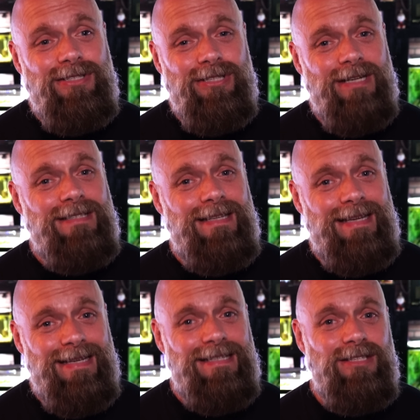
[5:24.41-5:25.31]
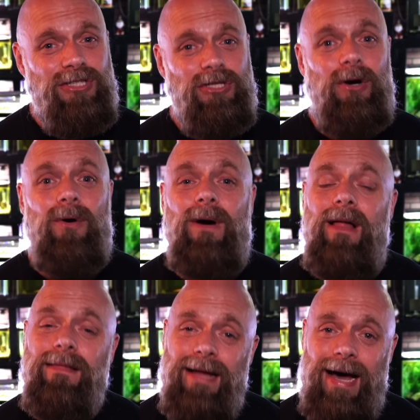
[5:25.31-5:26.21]
just isn't so
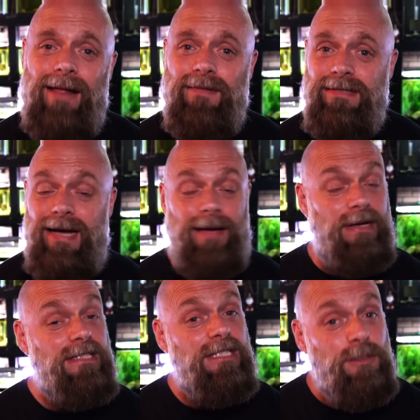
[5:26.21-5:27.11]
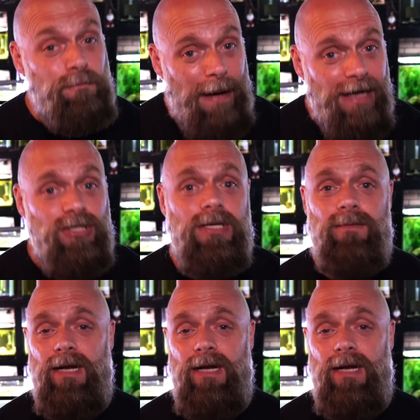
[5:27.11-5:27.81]
a lot of the time, especially when